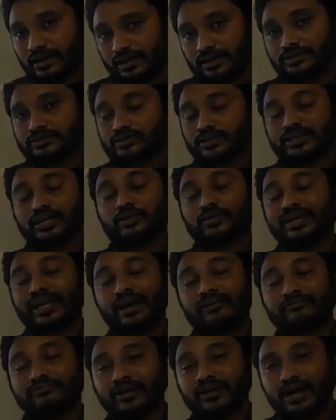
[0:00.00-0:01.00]
so that we
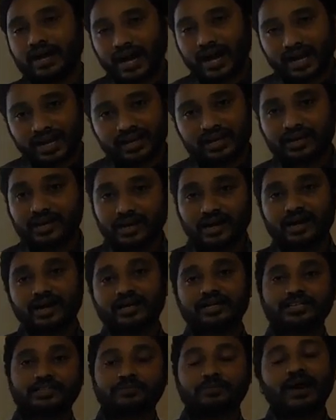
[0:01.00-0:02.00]
have a
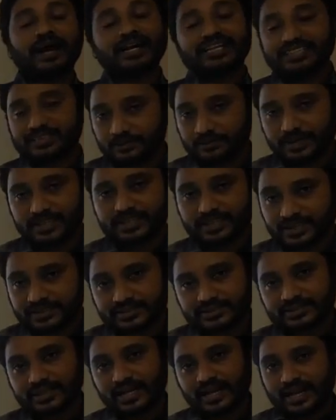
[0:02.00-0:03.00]
large
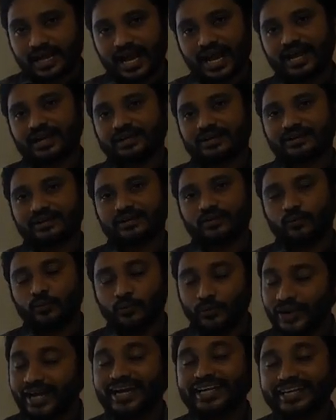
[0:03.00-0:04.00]
participations and
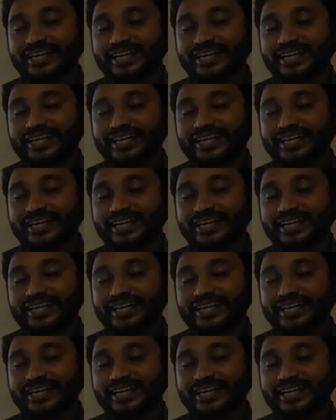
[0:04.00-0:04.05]
we